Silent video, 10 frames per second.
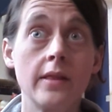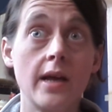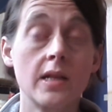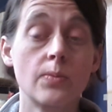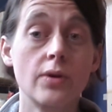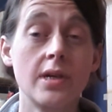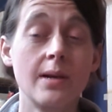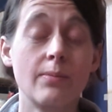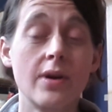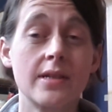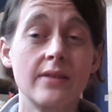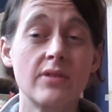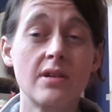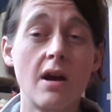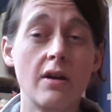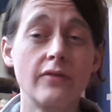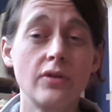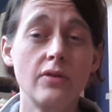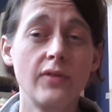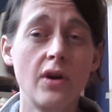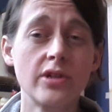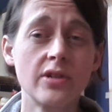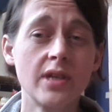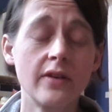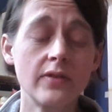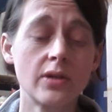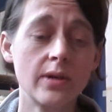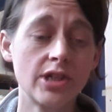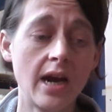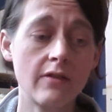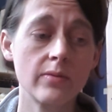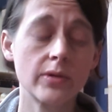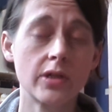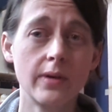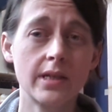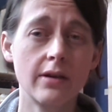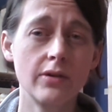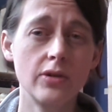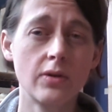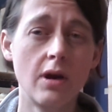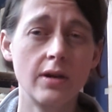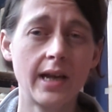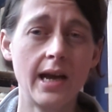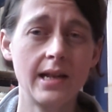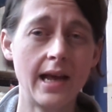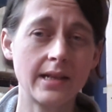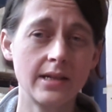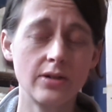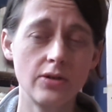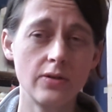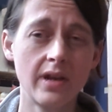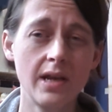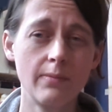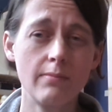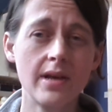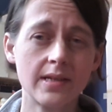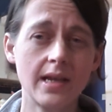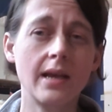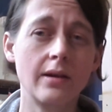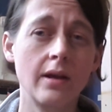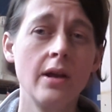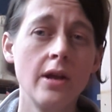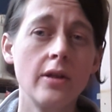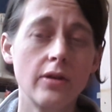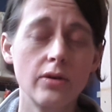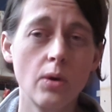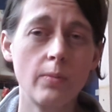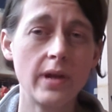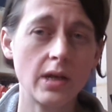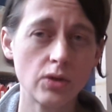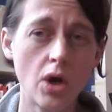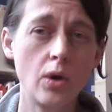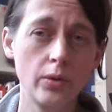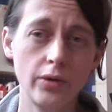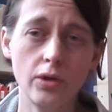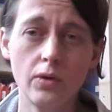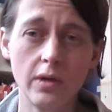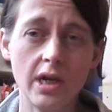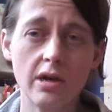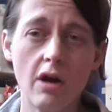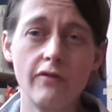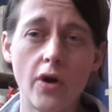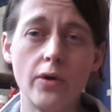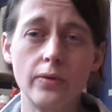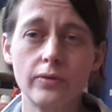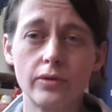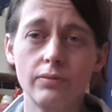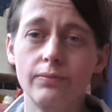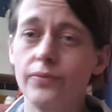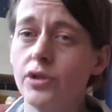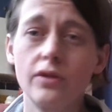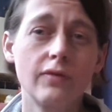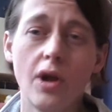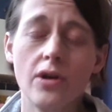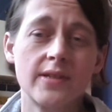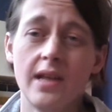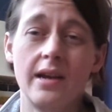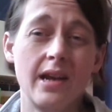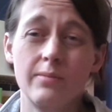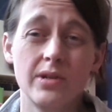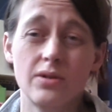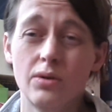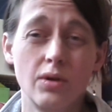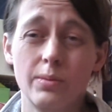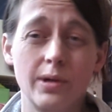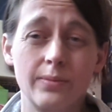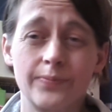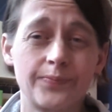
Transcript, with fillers: That's pretty impressive stuff. You've locked yourself into a chat room on Twitter and you can't get elected, and you keep missing that you're being told that you need our votes. You've lost that now, Mr. Corbyn.